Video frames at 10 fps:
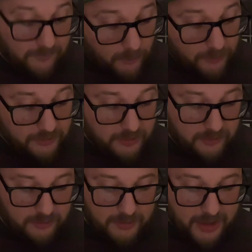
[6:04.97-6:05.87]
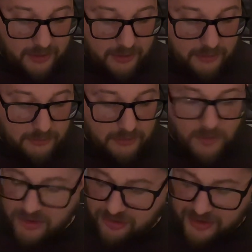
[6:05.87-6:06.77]
If I wasn't going to do that,
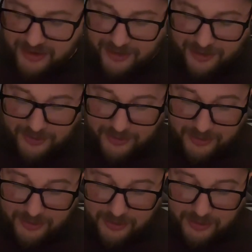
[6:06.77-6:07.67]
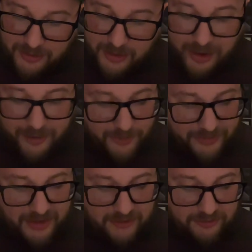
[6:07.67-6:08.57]
then where should I go? I
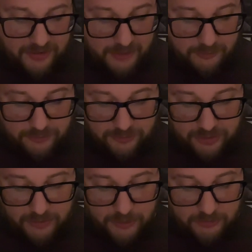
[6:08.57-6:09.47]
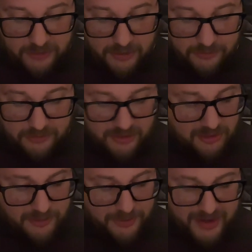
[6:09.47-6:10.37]
know on the edge of town there's a cheap motel
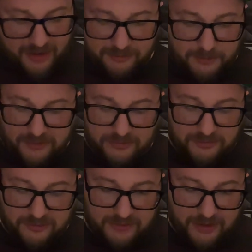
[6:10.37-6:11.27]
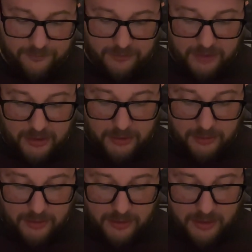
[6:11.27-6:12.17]
that couldn't be that expensive to stay for the
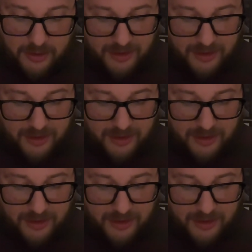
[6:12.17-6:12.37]
night.